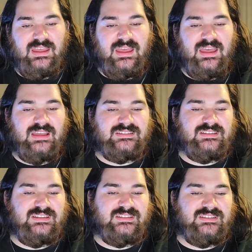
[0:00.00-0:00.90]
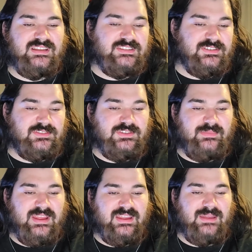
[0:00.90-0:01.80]
as it is easier to
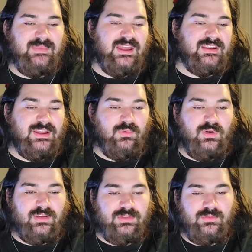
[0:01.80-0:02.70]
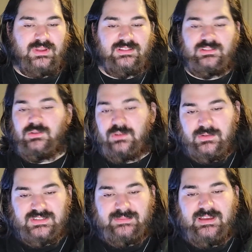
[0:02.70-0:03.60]
make a bad guy walk through a
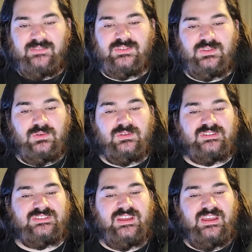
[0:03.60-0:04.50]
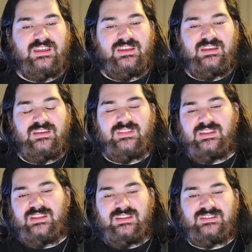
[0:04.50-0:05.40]
ludicrous amount of doors
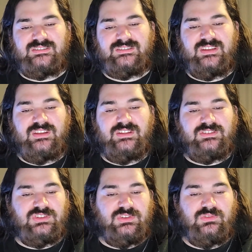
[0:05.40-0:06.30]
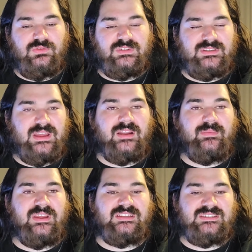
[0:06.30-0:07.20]
than it is to set
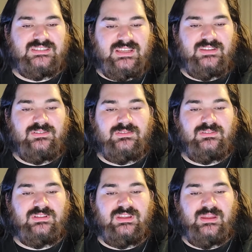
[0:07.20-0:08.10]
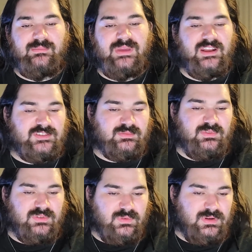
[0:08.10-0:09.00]
up a single
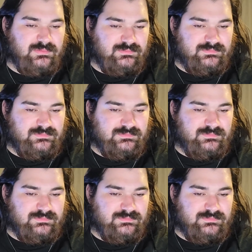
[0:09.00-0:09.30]
impenetrable door.